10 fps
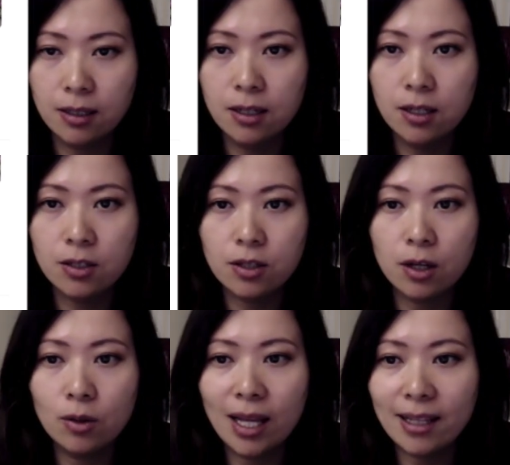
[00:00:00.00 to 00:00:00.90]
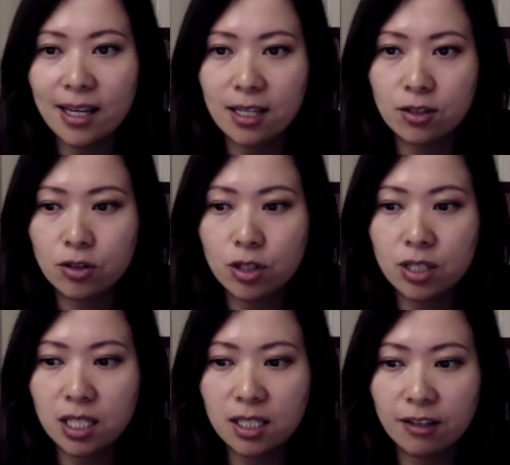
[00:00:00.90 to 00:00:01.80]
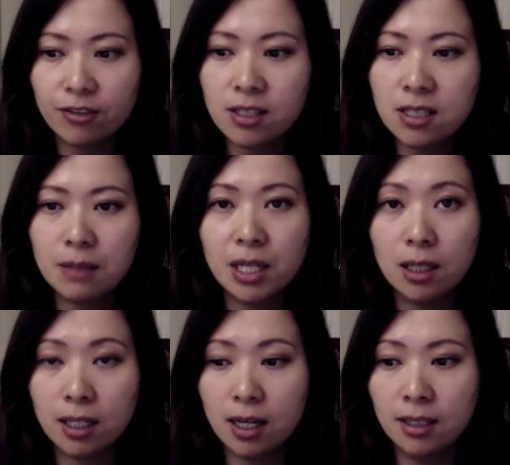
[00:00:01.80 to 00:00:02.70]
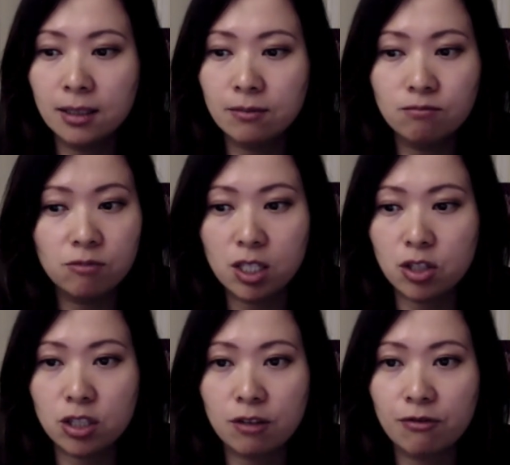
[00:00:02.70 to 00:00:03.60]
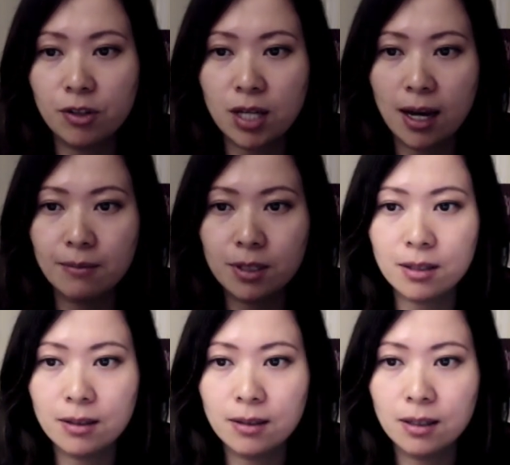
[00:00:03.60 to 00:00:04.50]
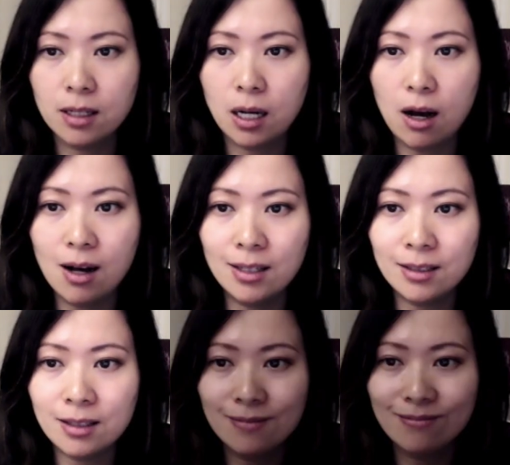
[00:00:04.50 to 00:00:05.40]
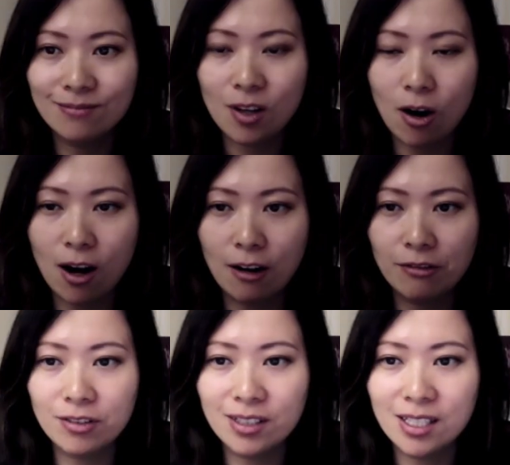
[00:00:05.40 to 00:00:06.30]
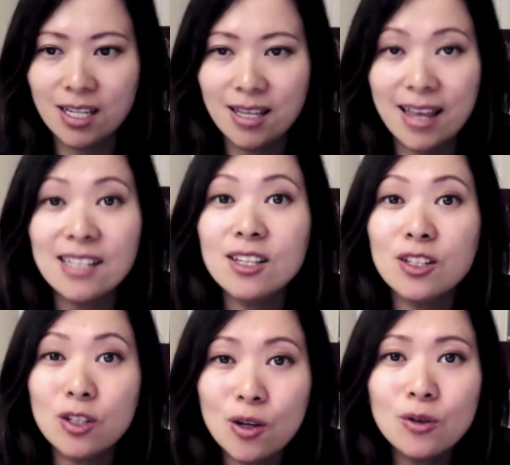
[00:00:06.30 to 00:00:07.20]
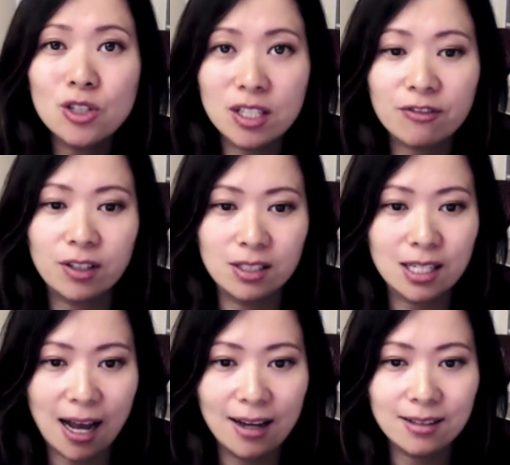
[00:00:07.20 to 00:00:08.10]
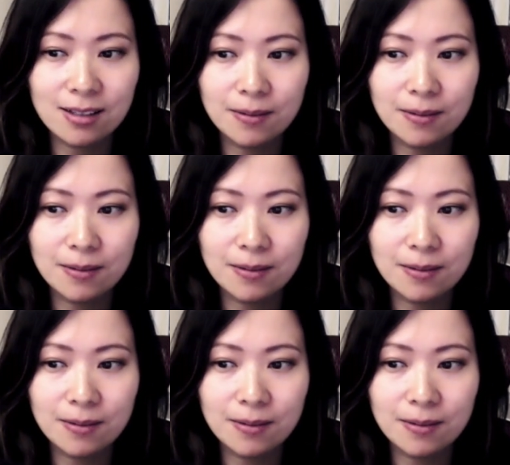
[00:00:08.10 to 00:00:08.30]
So like this, do you see the difference? Let me click on this just a few times. On, off. That's a huge difference, guys.